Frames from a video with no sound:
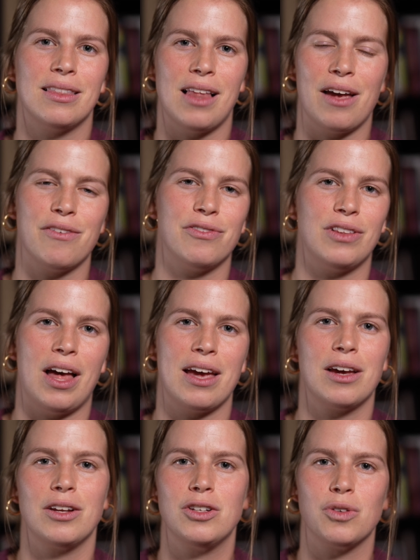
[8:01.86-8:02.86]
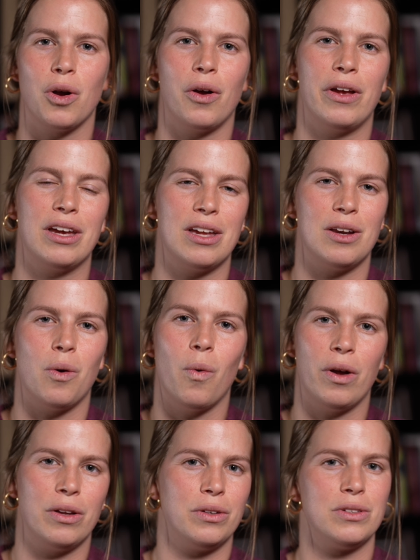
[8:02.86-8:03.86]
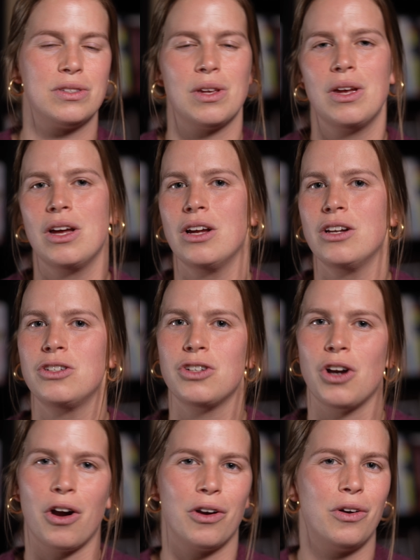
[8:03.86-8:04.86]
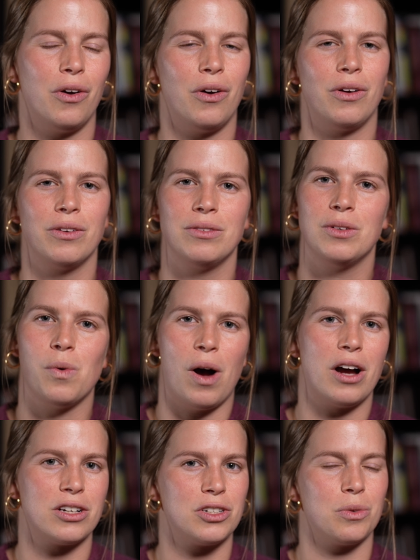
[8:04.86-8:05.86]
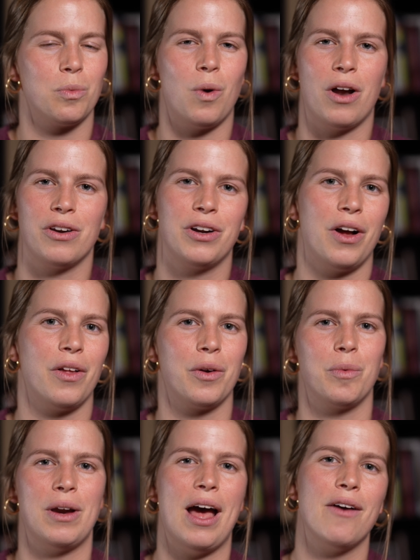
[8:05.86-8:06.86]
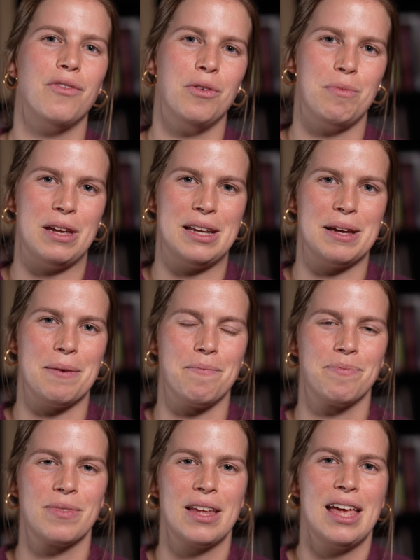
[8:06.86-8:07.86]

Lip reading: lifelike drawing in oils, charcoal, gouache, watercolor, whatever medium.